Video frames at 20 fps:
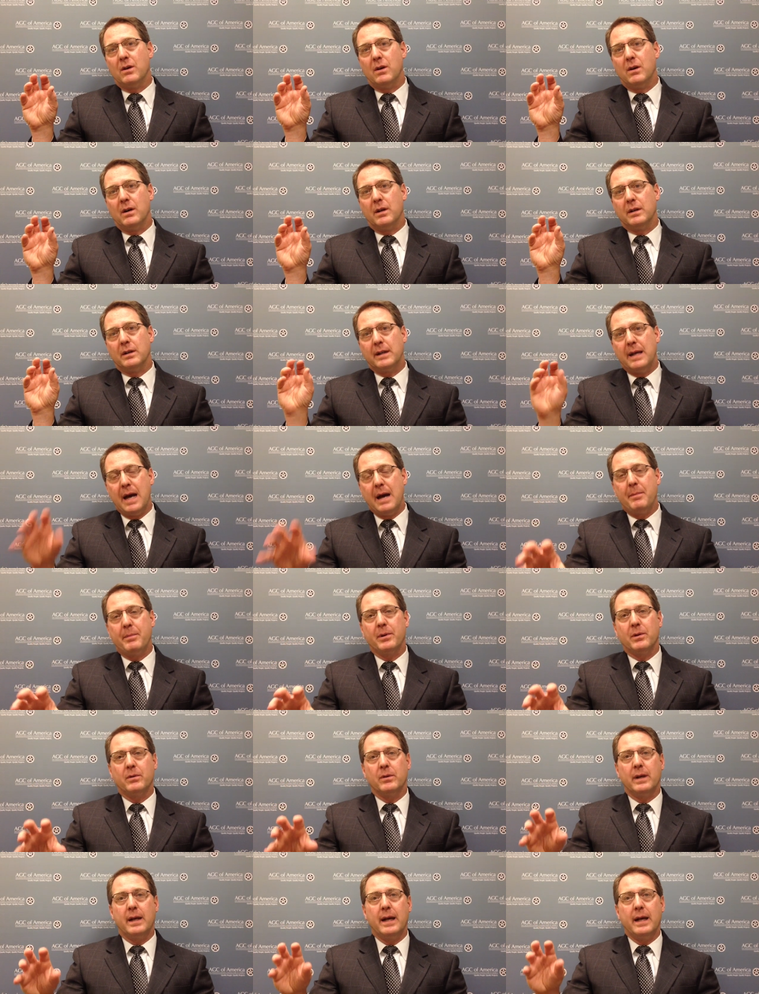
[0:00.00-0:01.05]
on
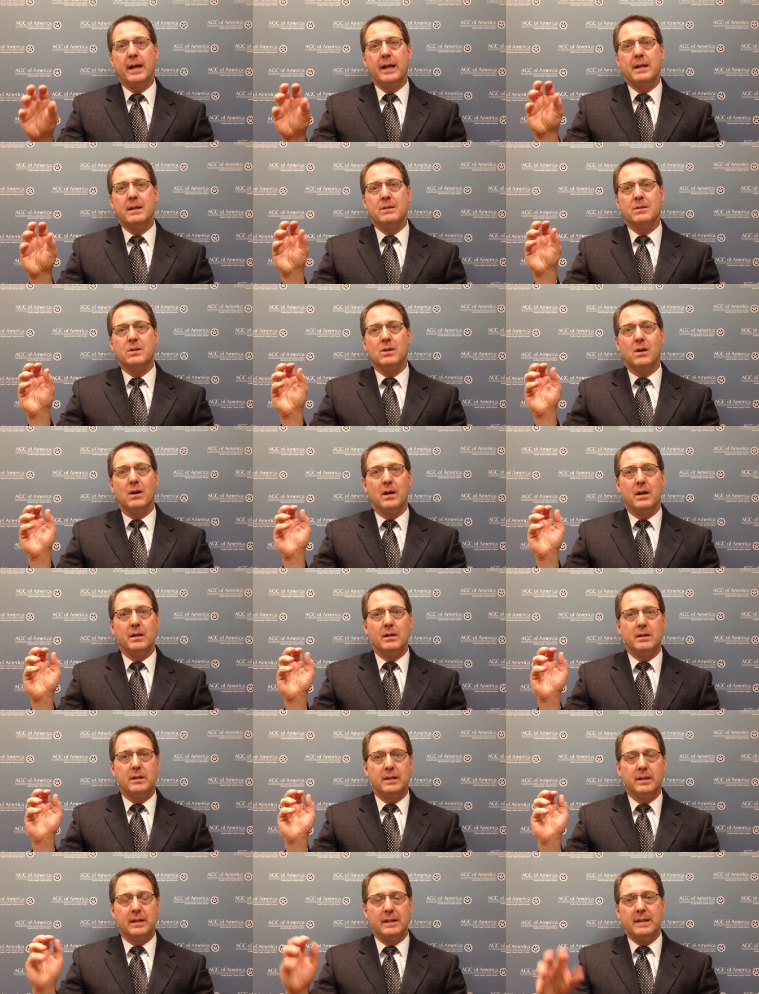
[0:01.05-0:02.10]
capital gains, on
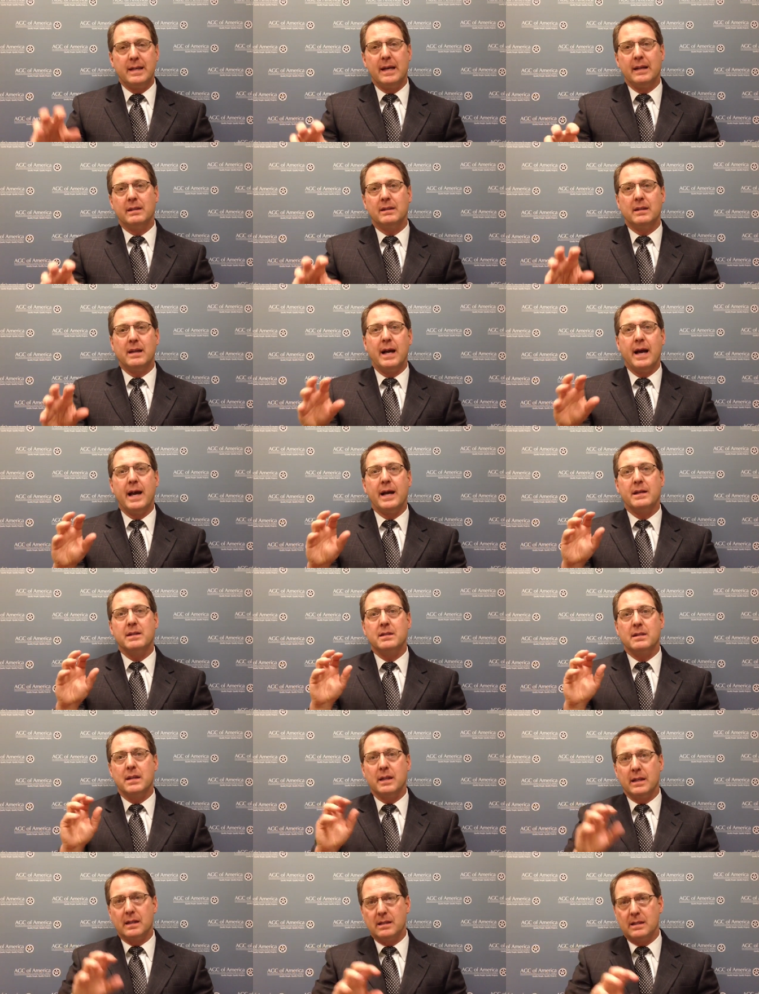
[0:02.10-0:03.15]
the death tax,
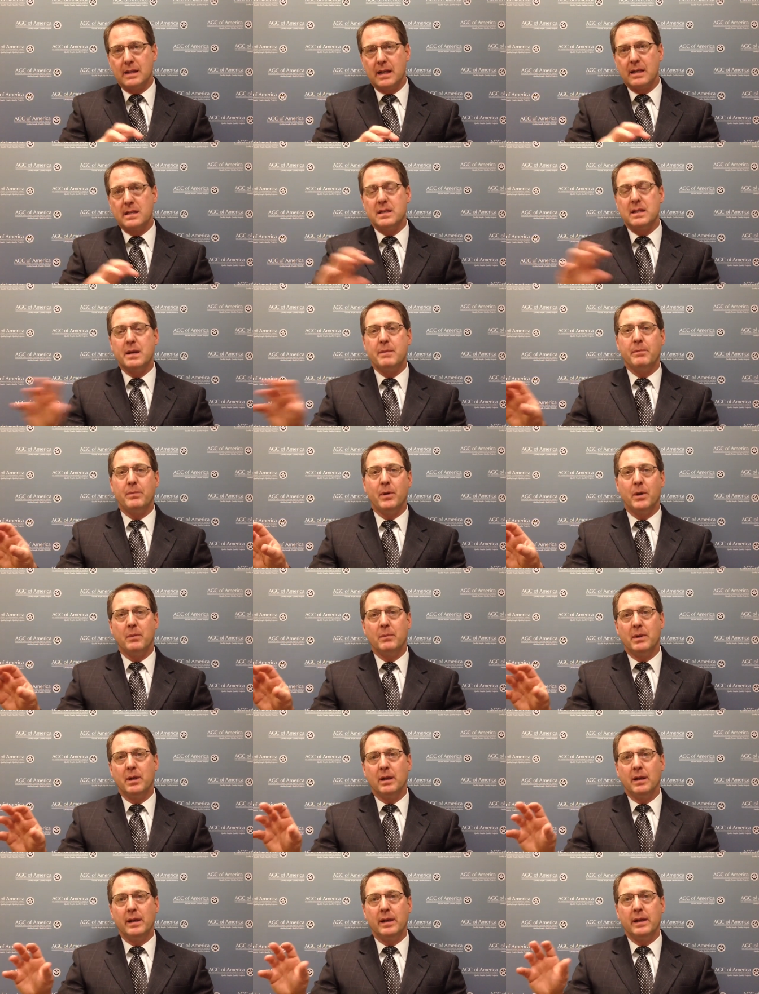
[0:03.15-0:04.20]
extends them
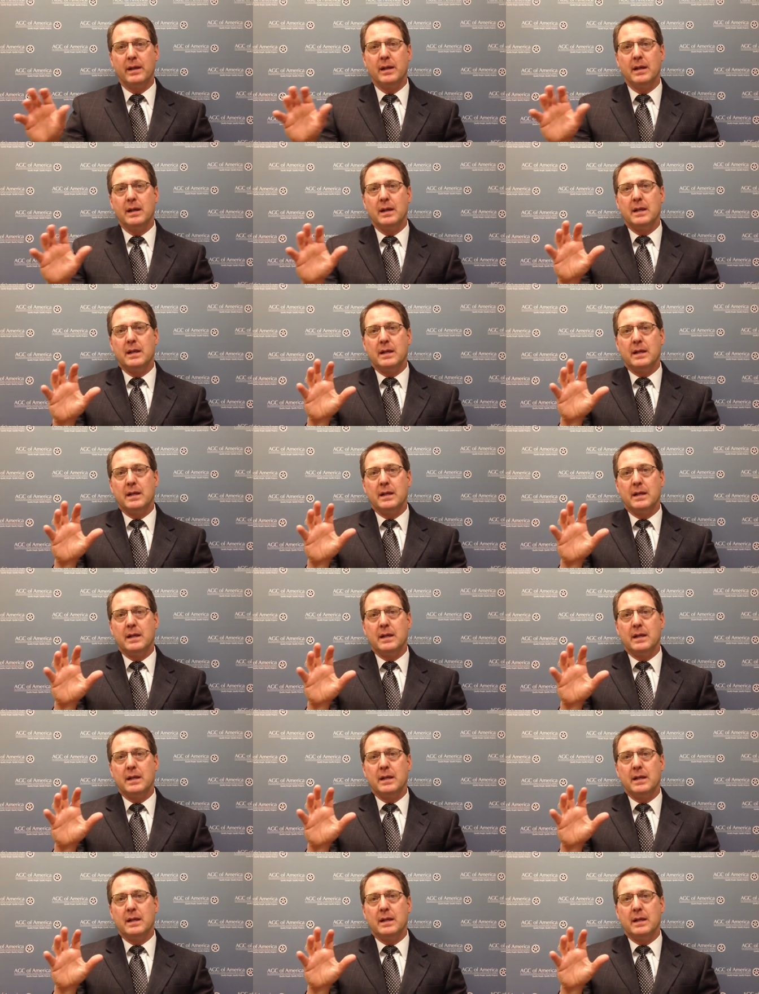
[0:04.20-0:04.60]
permanently.